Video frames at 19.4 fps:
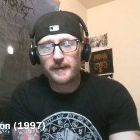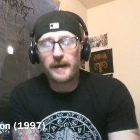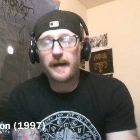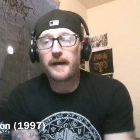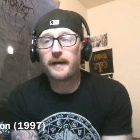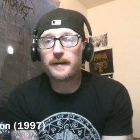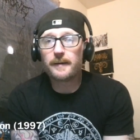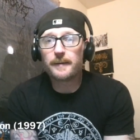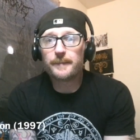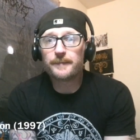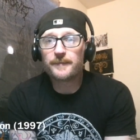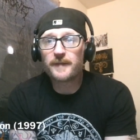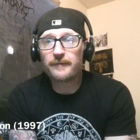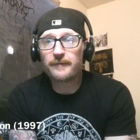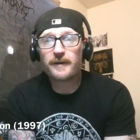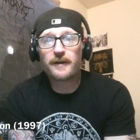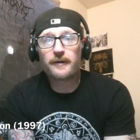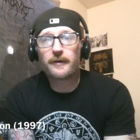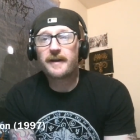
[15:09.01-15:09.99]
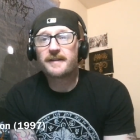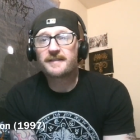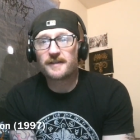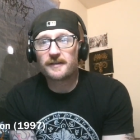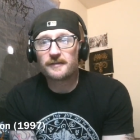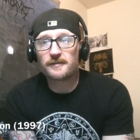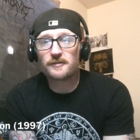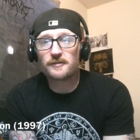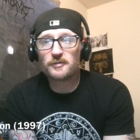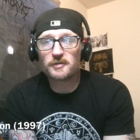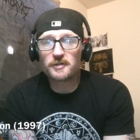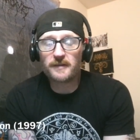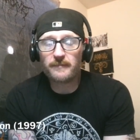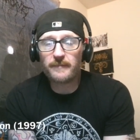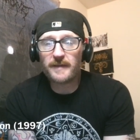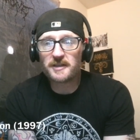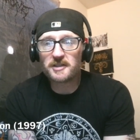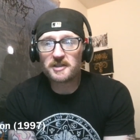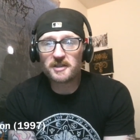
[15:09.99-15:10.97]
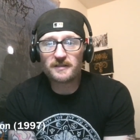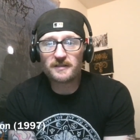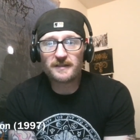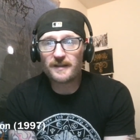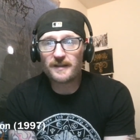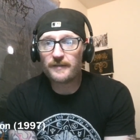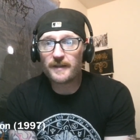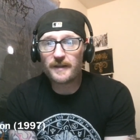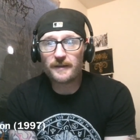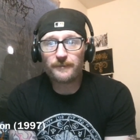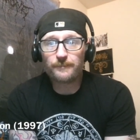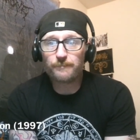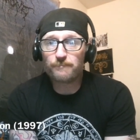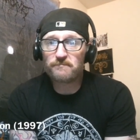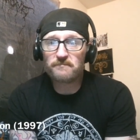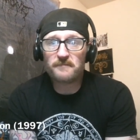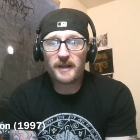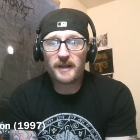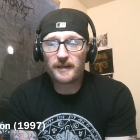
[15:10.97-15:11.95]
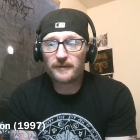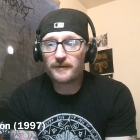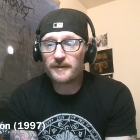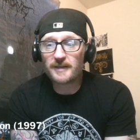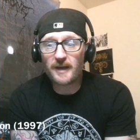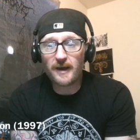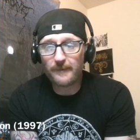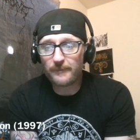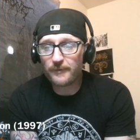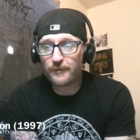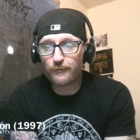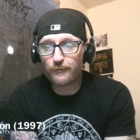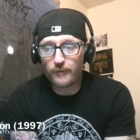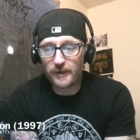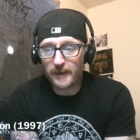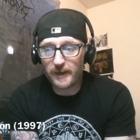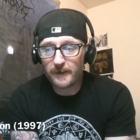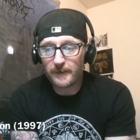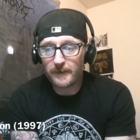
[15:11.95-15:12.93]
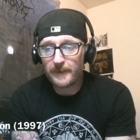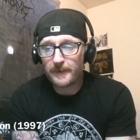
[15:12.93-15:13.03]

um, Event Horizon is usually mentioned in the, like the top three.